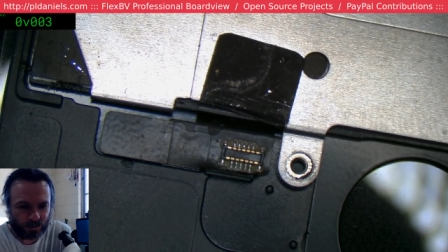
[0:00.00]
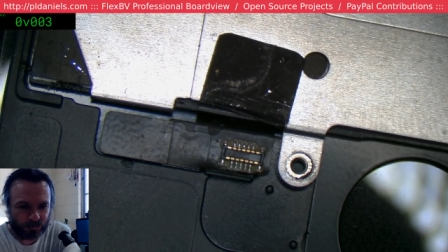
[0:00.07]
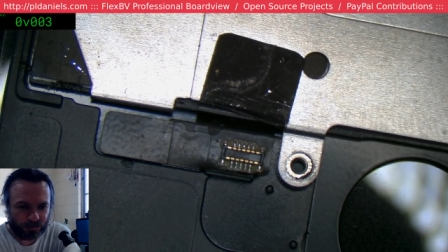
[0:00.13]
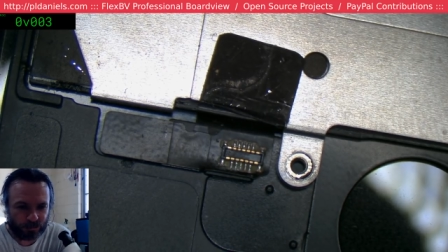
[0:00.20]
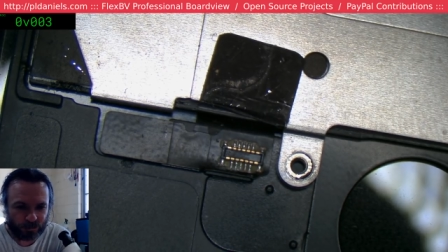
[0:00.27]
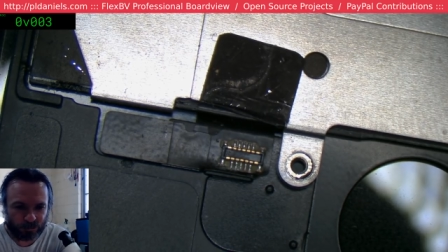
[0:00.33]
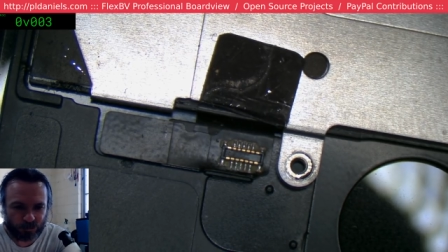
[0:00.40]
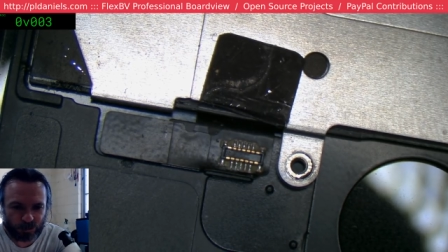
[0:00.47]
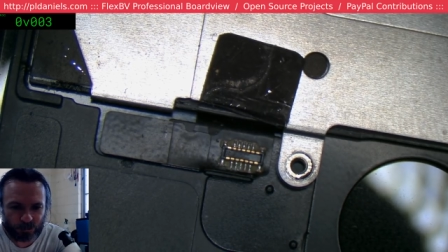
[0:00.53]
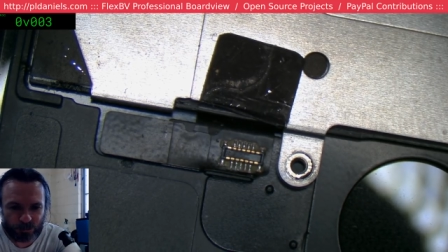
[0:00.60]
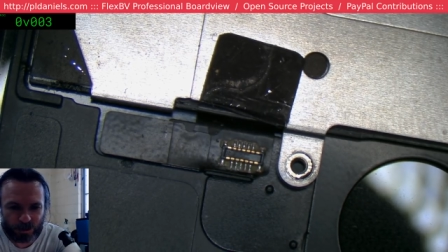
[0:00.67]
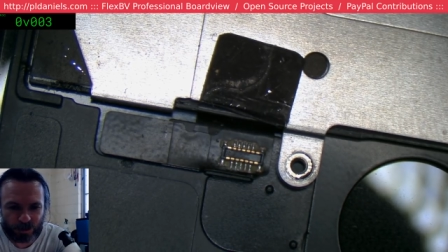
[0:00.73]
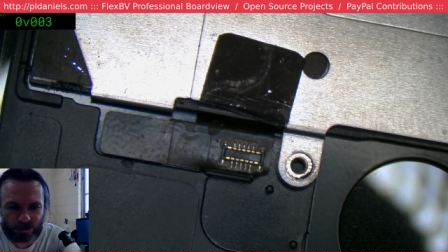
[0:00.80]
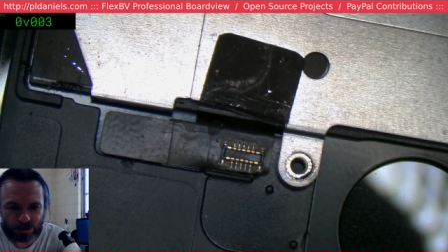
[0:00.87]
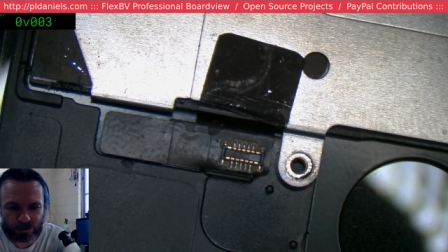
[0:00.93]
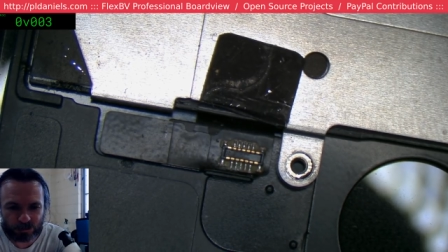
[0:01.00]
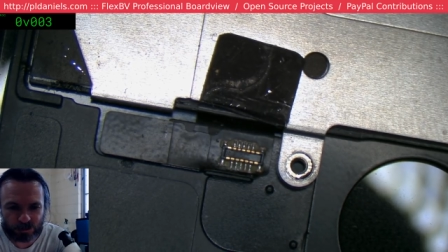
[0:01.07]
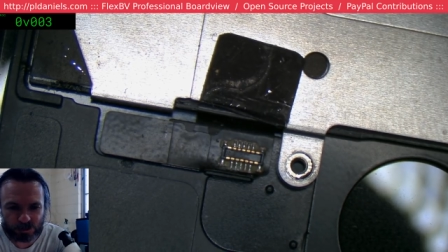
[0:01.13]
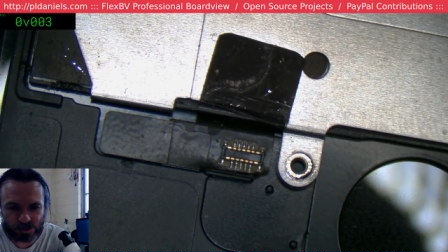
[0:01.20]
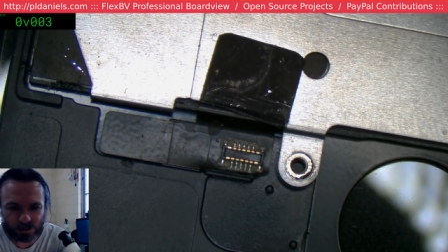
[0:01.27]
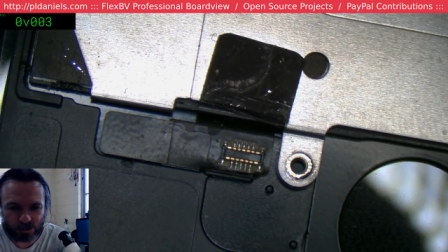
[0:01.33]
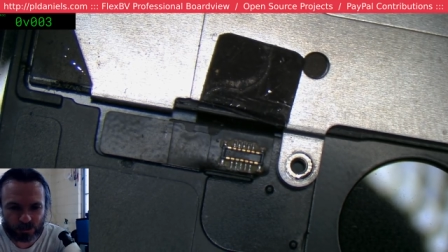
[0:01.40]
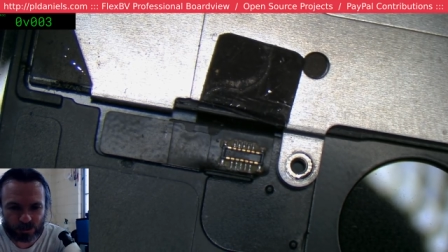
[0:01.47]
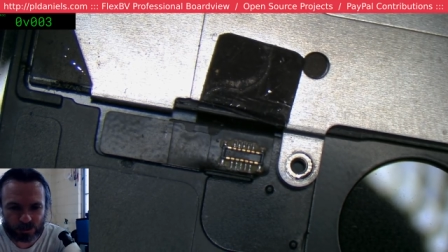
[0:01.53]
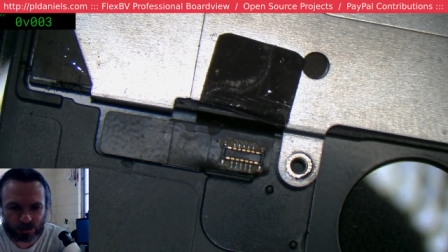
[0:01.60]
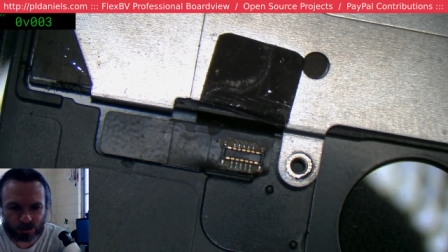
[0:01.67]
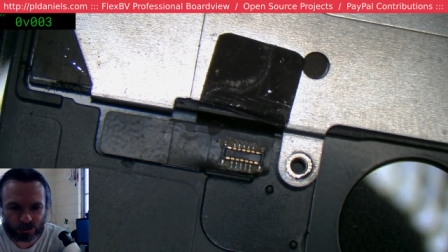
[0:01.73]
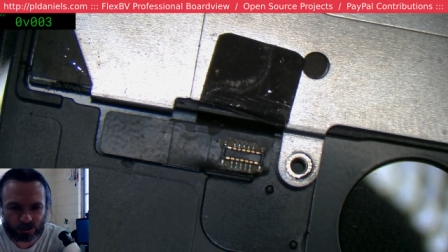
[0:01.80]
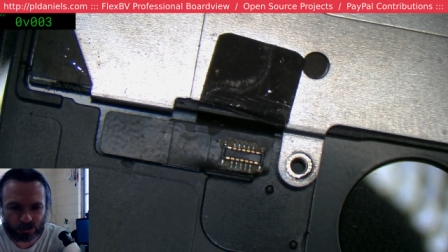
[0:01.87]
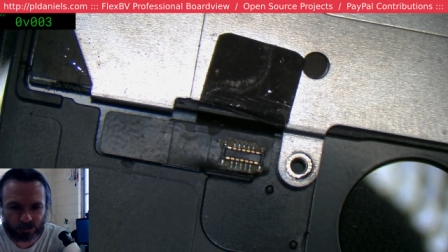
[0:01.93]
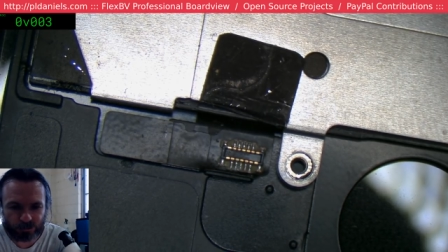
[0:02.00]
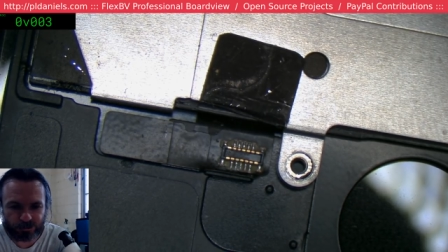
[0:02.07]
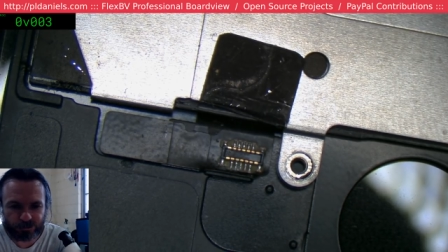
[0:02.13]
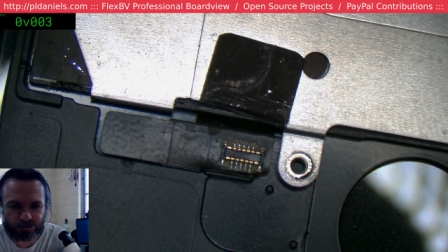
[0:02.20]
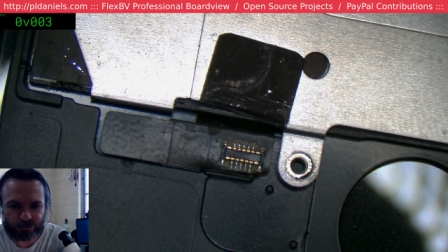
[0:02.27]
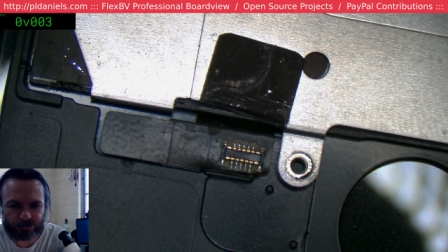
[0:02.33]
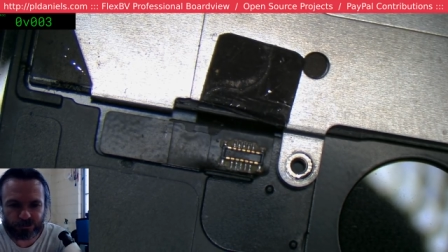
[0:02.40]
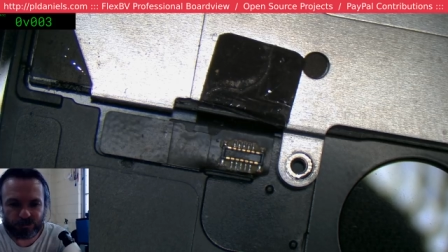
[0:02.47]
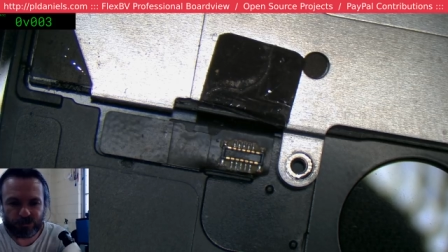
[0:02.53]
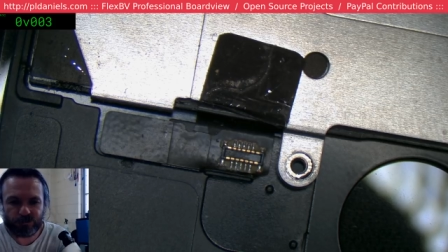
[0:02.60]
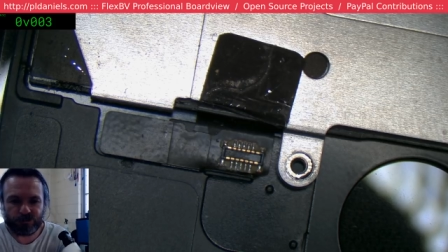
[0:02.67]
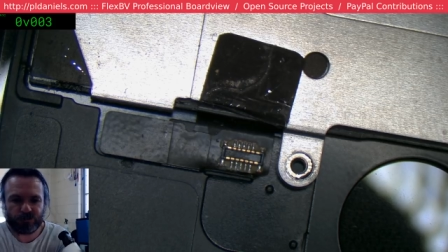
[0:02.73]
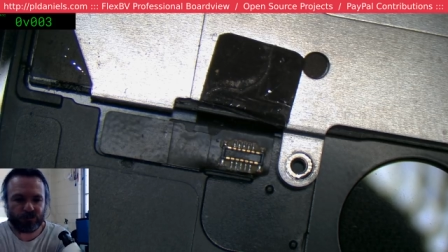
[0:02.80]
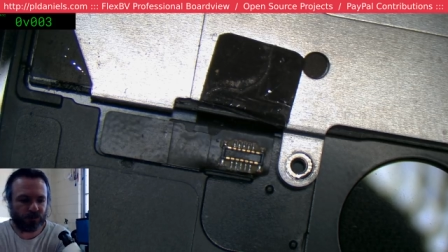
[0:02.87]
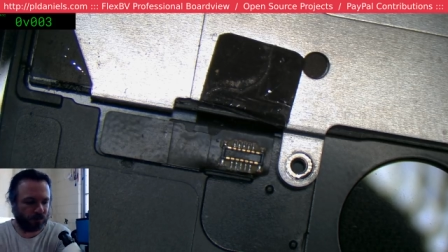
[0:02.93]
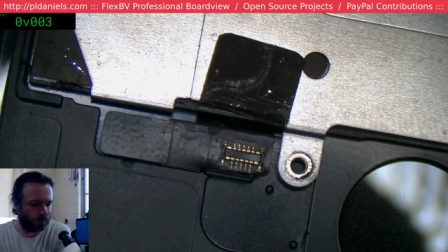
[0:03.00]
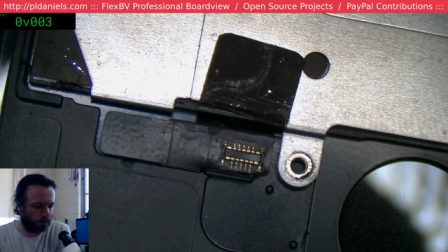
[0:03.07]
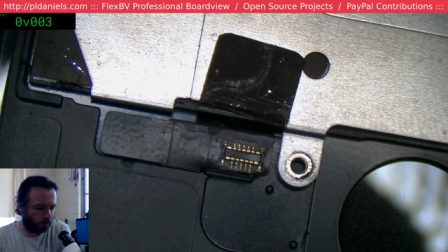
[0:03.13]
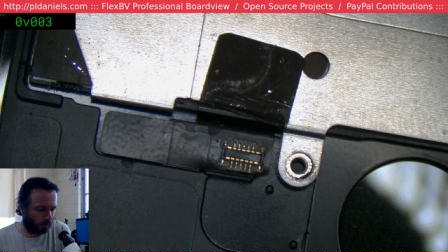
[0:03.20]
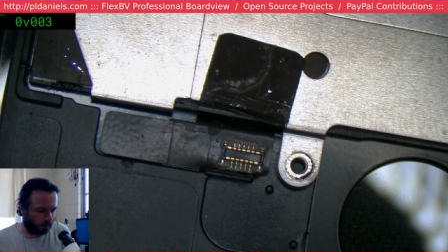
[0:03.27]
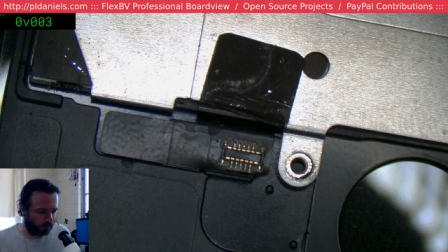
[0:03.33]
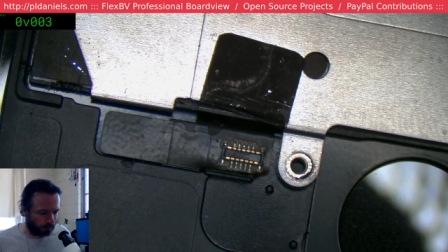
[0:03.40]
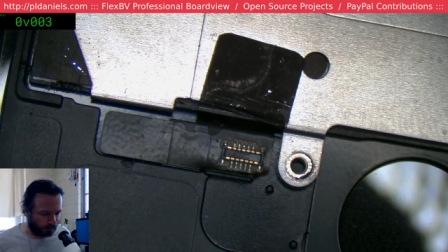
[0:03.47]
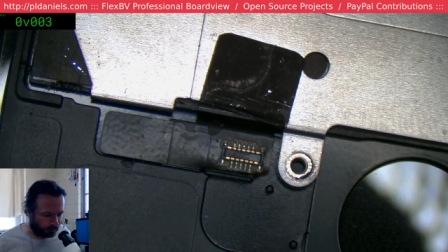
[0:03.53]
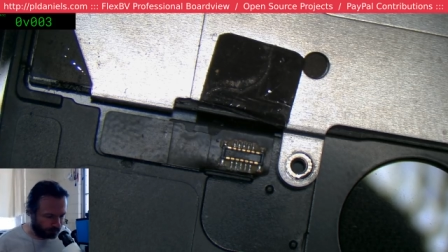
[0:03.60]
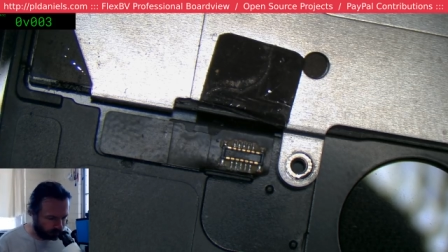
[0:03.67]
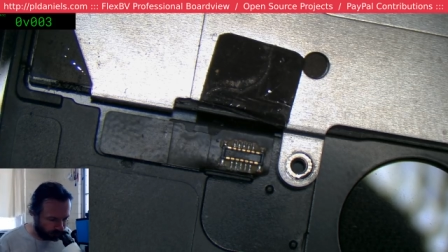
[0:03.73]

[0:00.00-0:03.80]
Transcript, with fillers: comparatively similar sort of weather events